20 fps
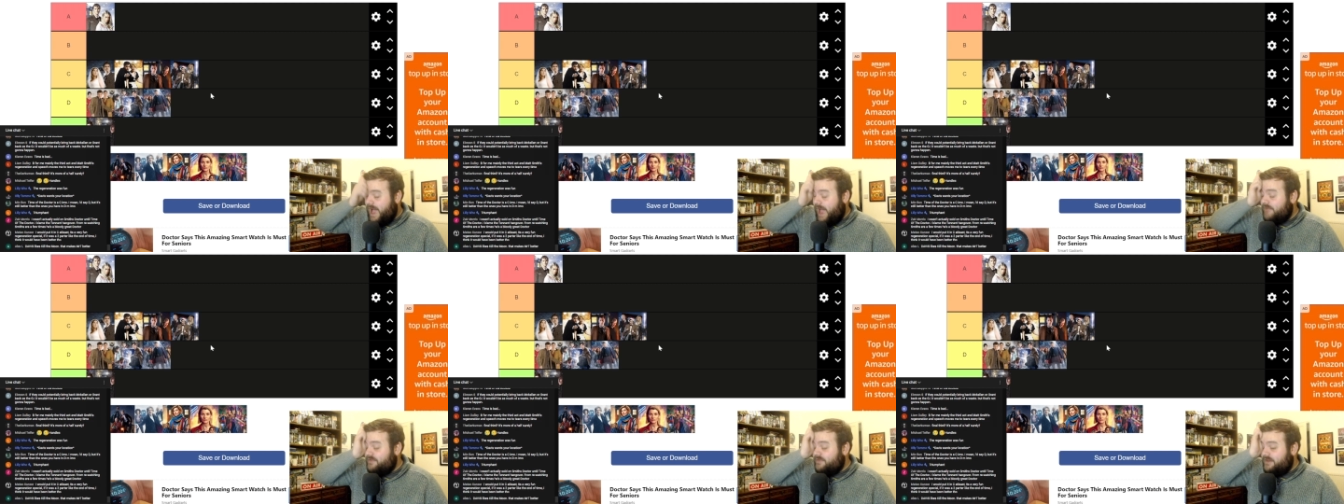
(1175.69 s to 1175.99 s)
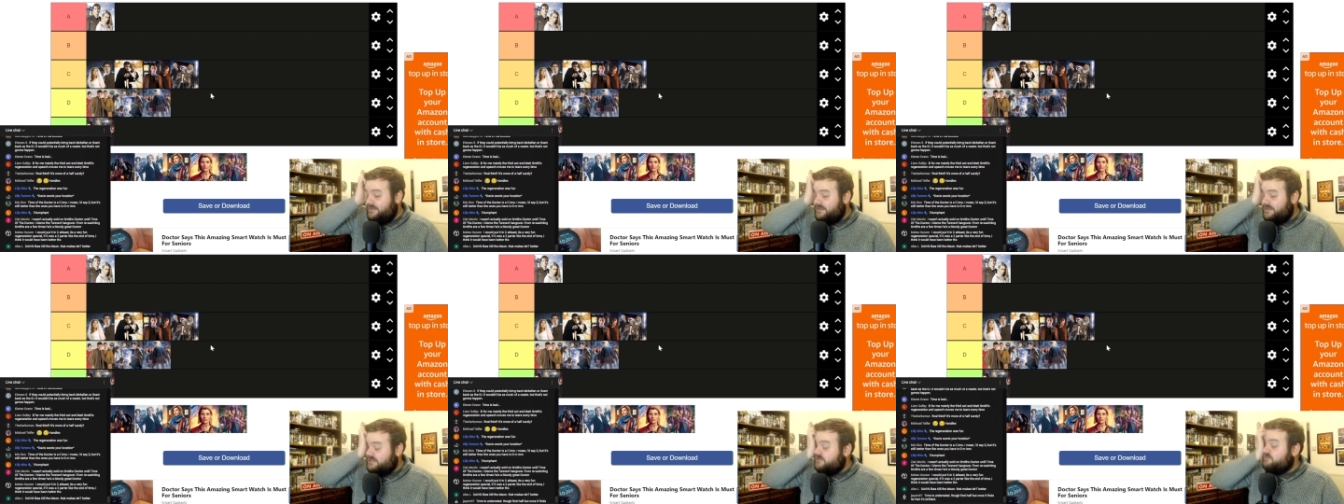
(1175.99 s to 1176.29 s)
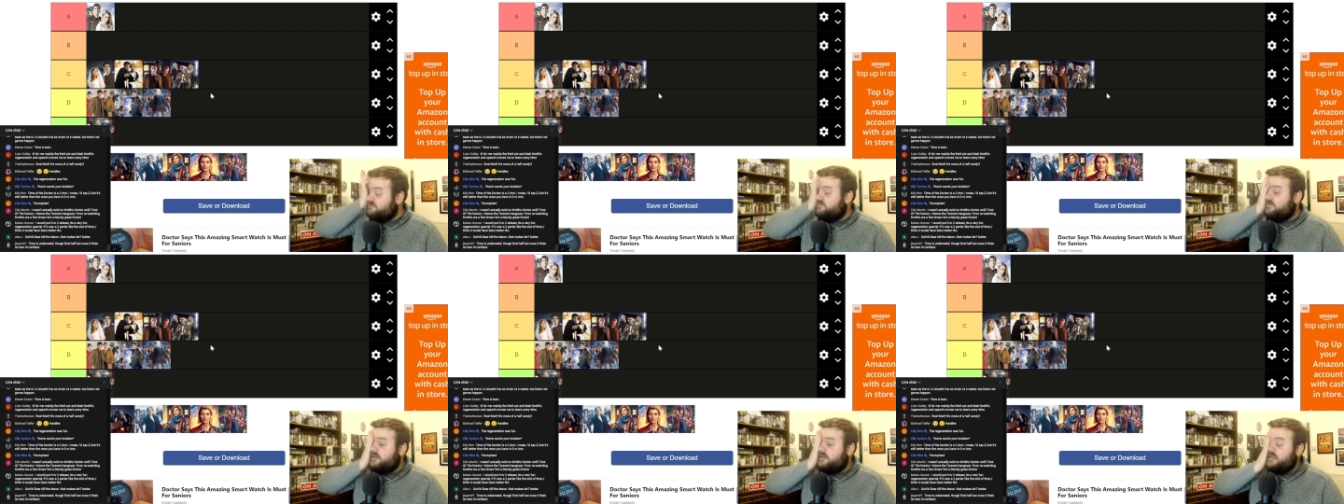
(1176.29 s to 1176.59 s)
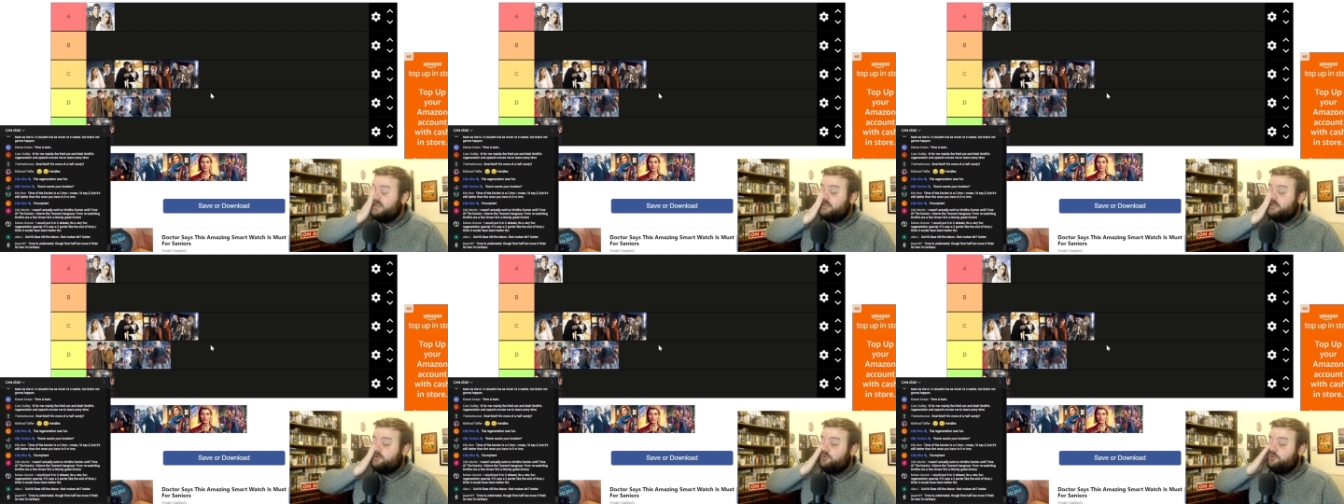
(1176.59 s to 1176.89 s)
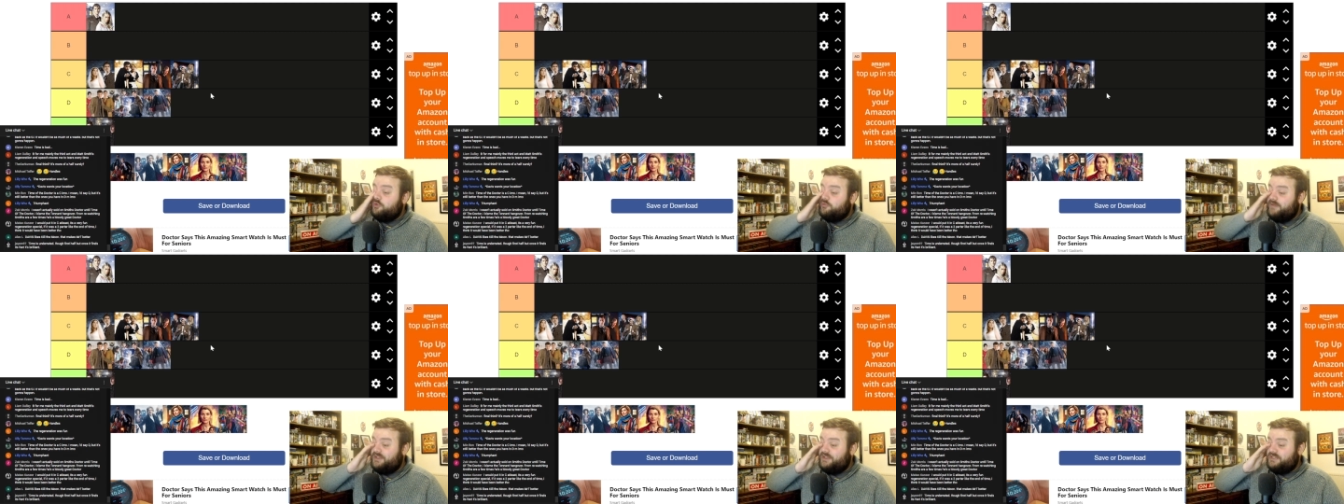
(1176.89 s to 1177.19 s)
And then there's a really
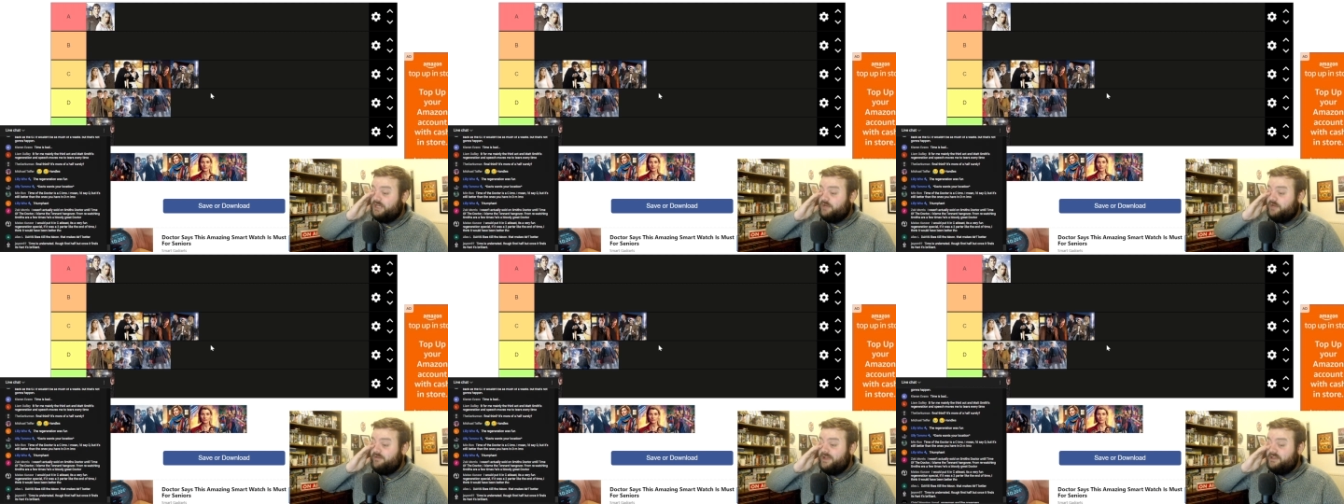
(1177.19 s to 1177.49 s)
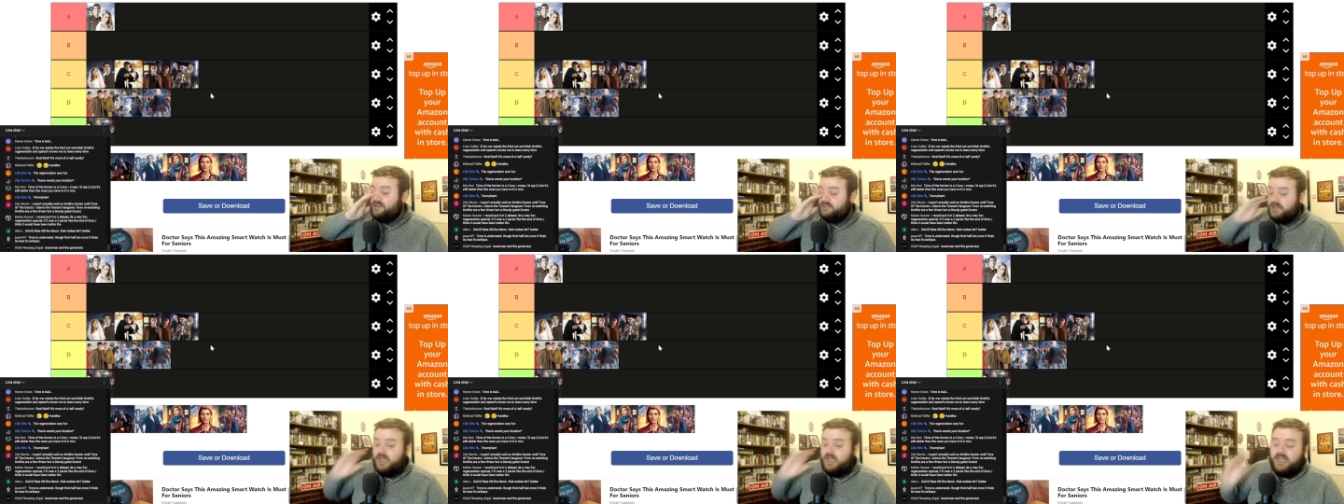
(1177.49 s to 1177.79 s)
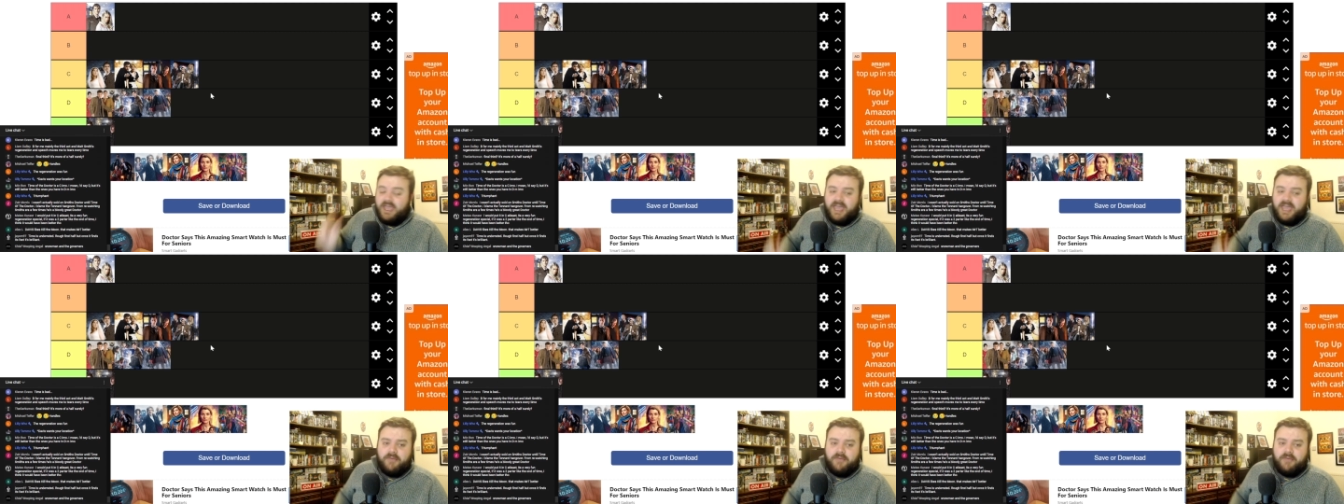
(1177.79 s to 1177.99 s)
cool regeneration.